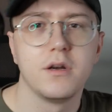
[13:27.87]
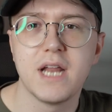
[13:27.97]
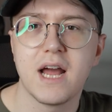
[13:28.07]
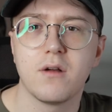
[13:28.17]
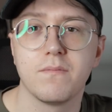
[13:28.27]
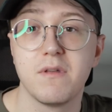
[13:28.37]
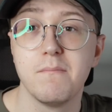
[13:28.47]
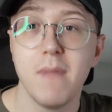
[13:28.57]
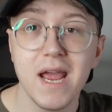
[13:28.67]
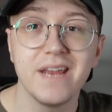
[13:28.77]
Now, the
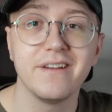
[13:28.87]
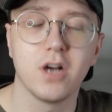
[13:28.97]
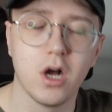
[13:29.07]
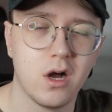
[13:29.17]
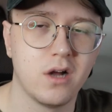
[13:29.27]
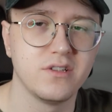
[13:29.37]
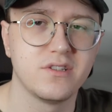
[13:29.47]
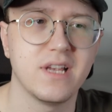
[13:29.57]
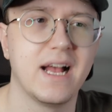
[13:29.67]
main cards,